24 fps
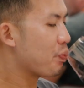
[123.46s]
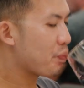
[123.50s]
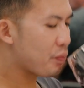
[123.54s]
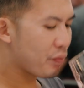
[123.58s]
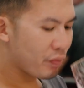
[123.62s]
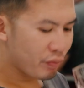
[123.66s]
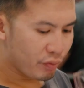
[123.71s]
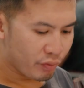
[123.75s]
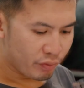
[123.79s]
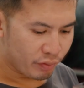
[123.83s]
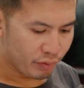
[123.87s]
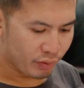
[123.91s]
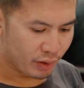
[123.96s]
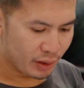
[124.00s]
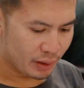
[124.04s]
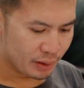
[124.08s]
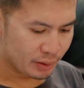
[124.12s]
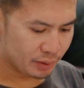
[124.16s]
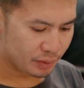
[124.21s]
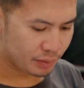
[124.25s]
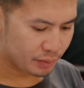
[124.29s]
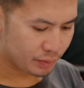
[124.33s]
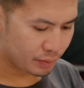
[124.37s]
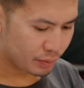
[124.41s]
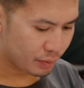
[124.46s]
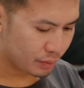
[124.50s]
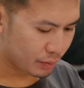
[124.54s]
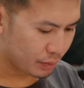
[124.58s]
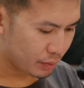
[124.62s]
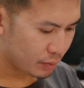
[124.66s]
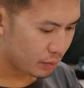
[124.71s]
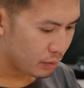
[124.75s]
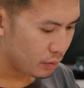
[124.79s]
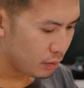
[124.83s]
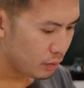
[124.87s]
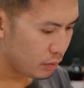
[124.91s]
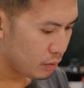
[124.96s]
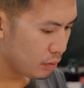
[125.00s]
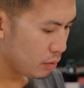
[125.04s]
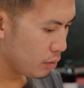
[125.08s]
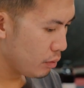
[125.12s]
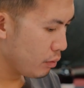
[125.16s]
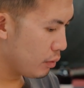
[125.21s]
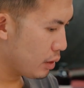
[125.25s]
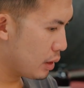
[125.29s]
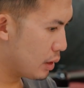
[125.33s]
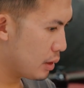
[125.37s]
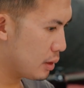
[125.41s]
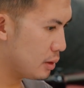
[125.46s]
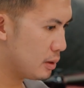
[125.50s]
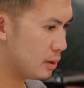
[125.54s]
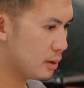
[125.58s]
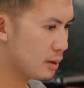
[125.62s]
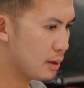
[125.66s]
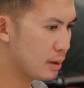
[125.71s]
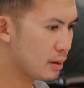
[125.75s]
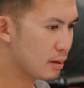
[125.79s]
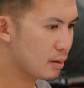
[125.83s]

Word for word: and seeing what the true challenges can be.